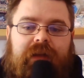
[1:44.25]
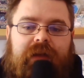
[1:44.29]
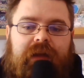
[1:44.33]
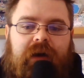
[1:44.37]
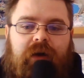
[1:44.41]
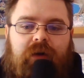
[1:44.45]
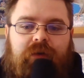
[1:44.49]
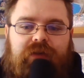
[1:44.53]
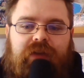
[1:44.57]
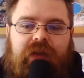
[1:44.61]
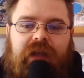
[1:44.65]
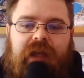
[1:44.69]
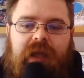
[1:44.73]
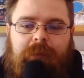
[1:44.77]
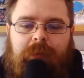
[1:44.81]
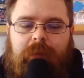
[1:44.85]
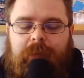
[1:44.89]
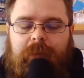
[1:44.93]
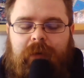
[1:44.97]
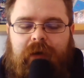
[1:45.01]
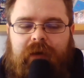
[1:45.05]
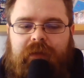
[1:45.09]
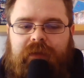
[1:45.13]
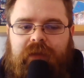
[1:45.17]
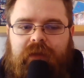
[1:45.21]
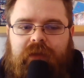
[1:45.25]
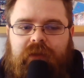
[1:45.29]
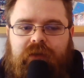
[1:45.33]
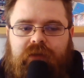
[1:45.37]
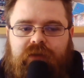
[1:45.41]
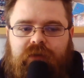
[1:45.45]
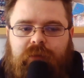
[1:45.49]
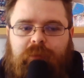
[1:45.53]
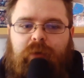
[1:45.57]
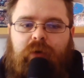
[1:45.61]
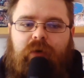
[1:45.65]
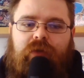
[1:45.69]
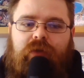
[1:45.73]
Now, obviously, keep in mind that the
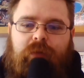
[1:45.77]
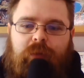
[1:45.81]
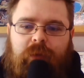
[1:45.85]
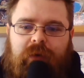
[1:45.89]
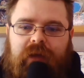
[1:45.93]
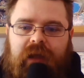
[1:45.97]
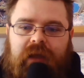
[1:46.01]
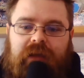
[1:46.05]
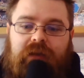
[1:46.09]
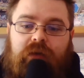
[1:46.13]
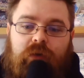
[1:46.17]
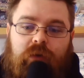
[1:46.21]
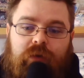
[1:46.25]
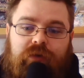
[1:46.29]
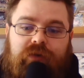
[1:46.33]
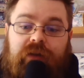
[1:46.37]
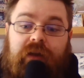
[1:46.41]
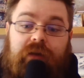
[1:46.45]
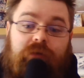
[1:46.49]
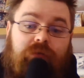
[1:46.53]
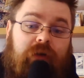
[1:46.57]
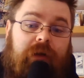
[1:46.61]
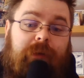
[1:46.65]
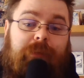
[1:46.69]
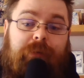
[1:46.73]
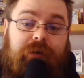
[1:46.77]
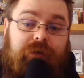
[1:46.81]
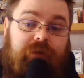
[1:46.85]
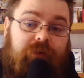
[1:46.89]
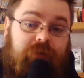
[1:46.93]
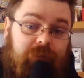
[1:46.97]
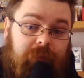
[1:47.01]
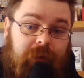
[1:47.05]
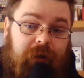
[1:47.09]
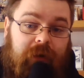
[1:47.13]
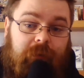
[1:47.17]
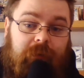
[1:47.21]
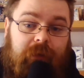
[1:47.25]
support that you will get, you'll also get reprints
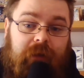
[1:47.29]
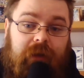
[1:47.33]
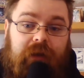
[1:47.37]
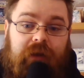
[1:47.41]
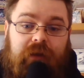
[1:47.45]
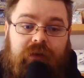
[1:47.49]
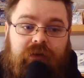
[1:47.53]
as well.